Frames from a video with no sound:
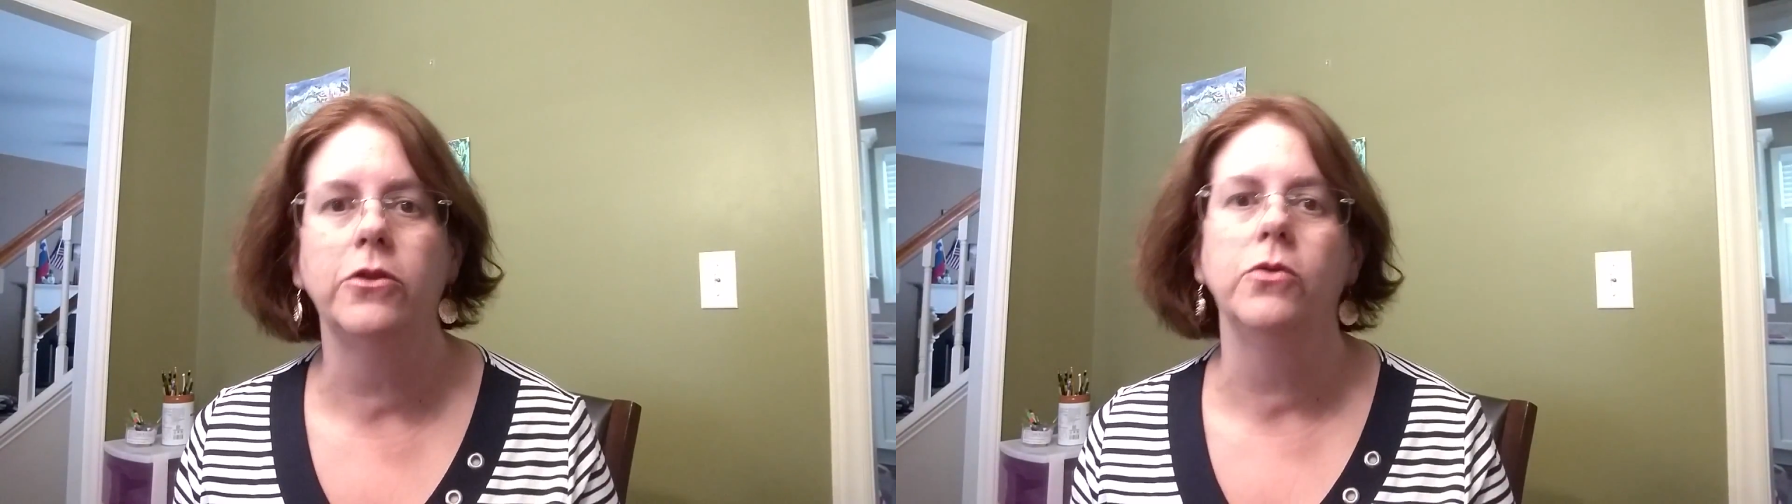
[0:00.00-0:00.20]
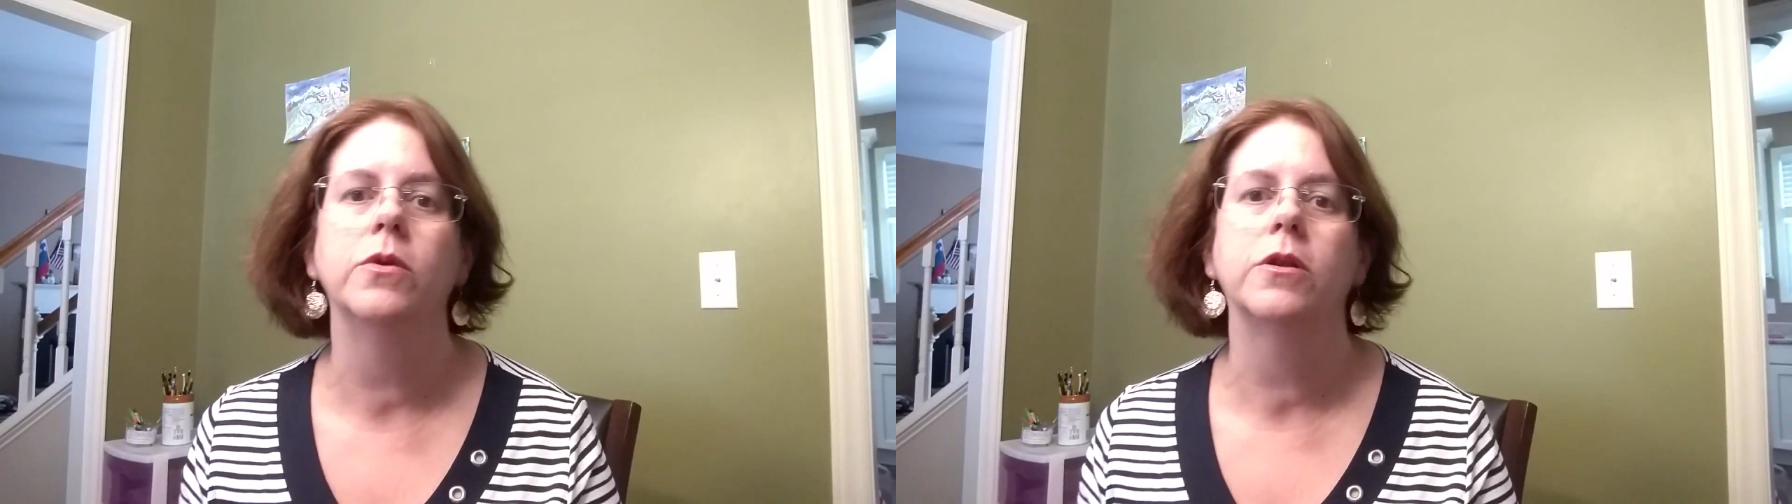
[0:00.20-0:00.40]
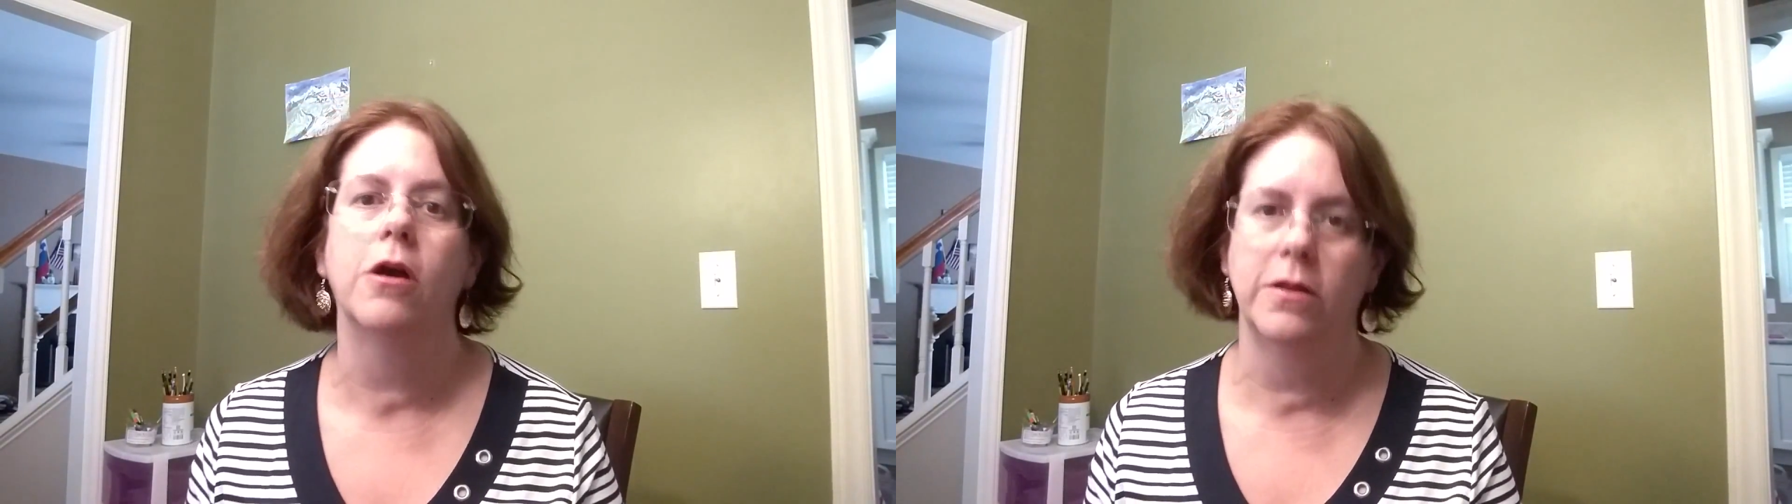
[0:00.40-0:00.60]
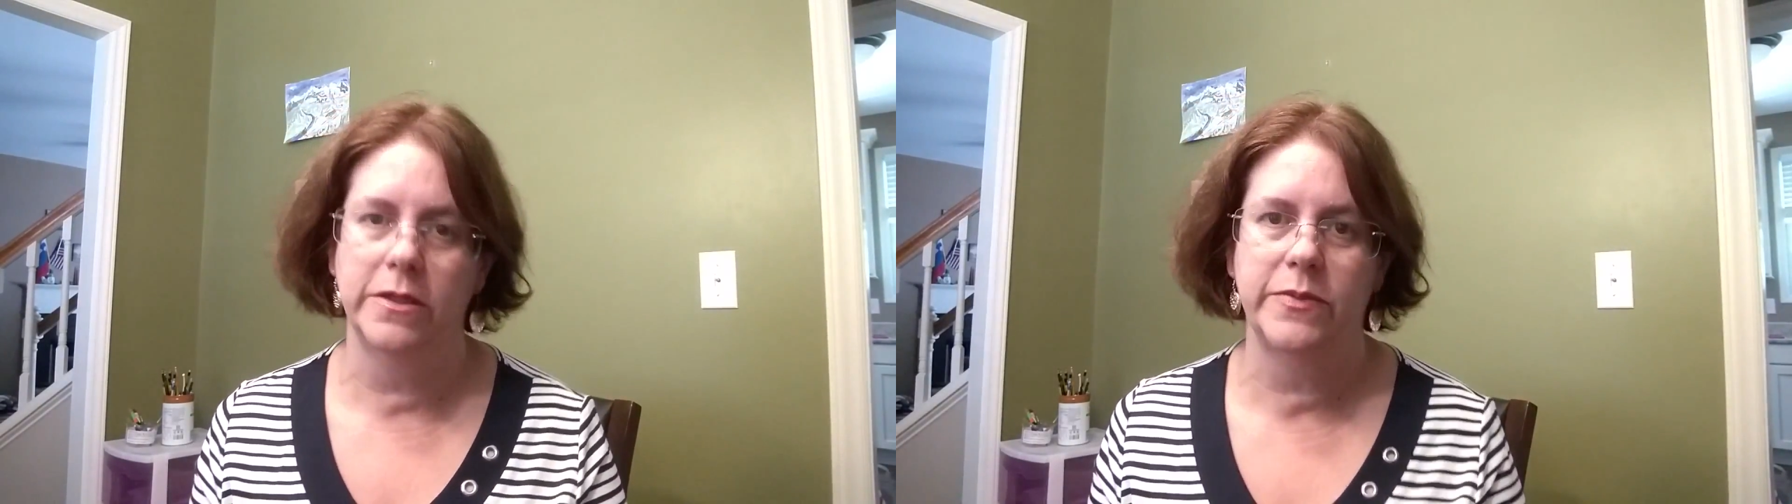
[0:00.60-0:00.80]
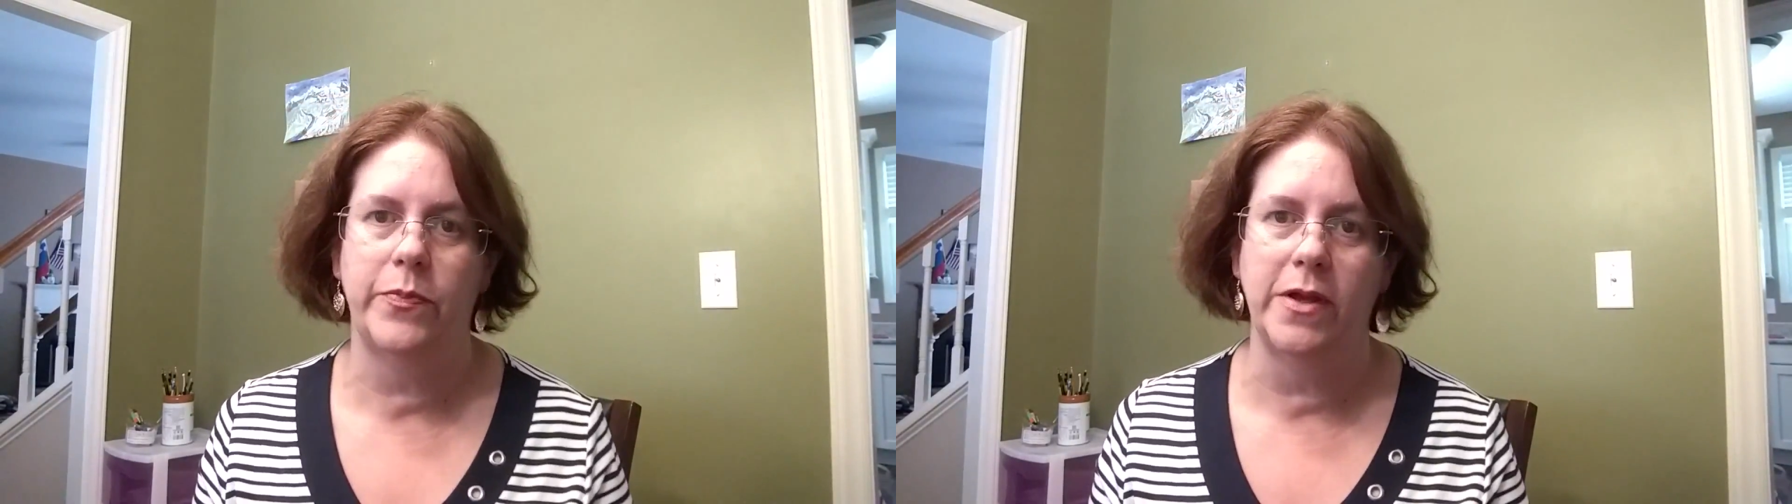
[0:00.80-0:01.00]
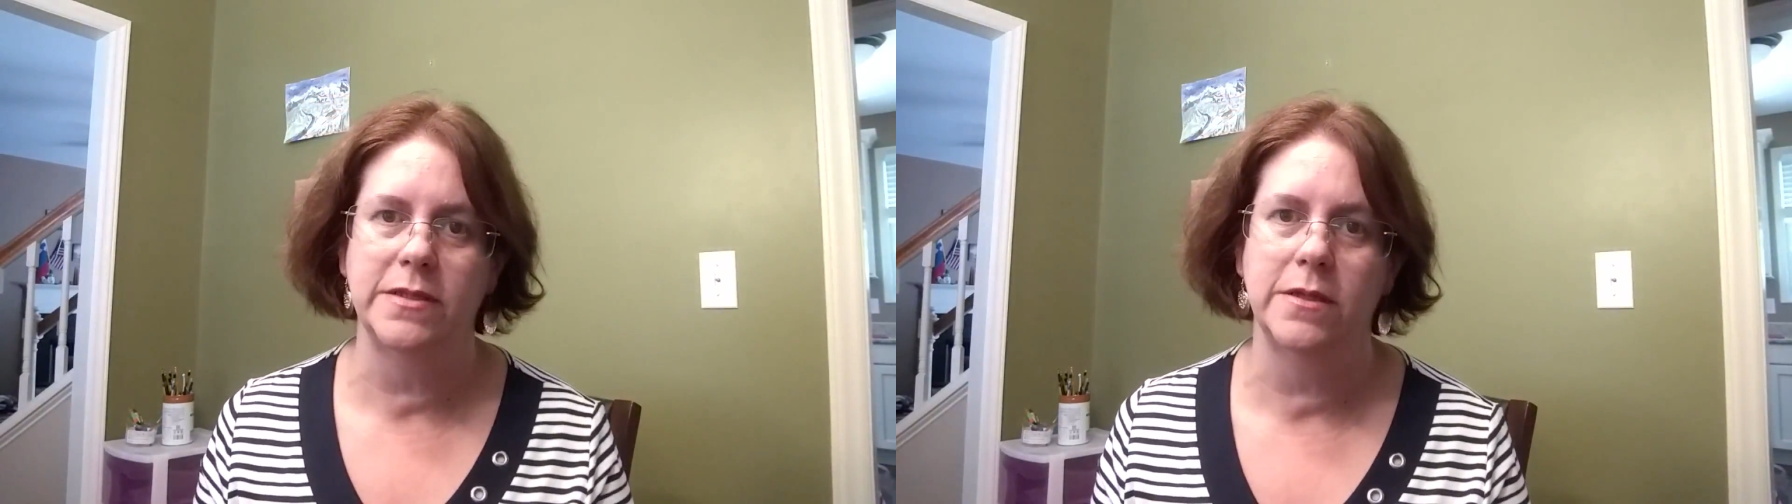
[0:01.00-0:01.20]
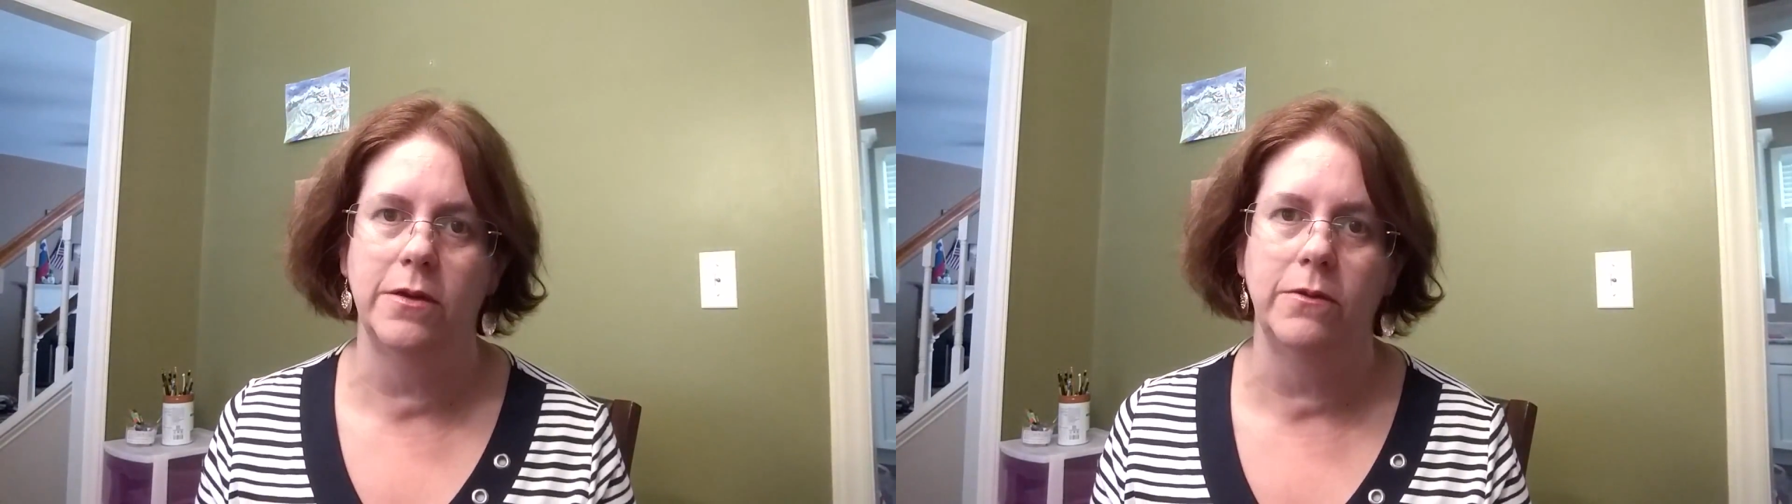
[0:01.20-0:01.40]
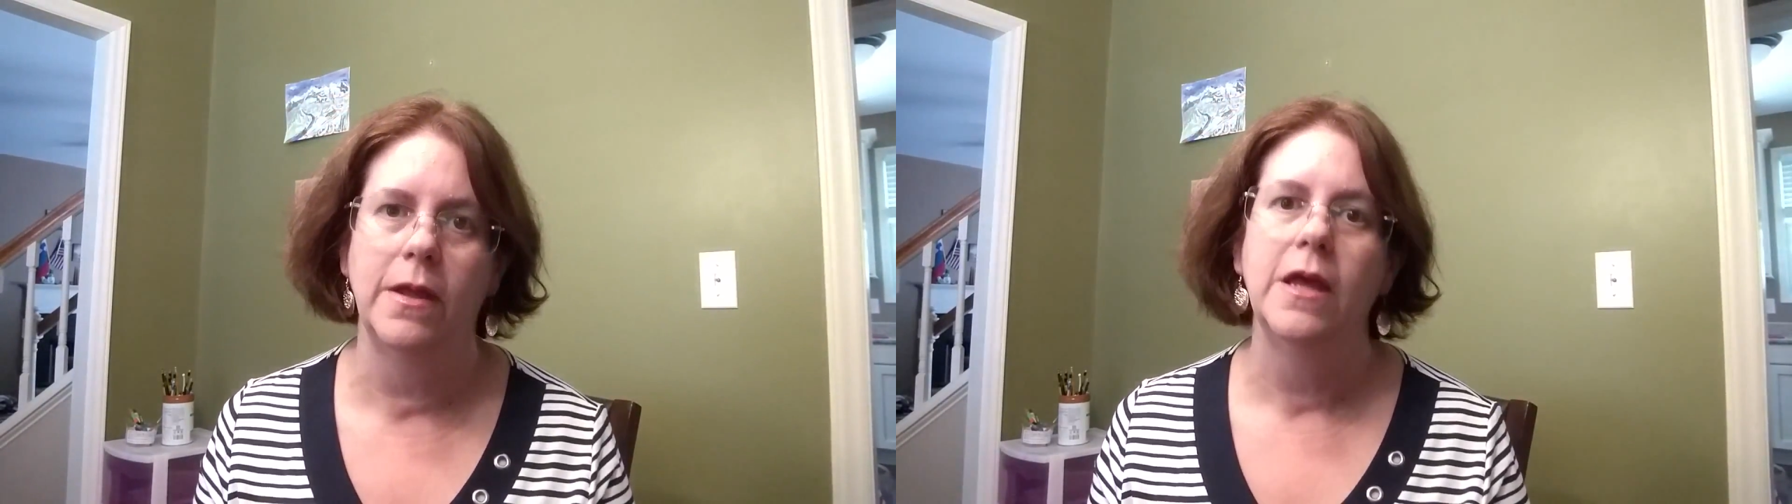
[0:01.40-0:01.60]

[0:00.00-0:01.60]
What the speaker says: you would call espresso.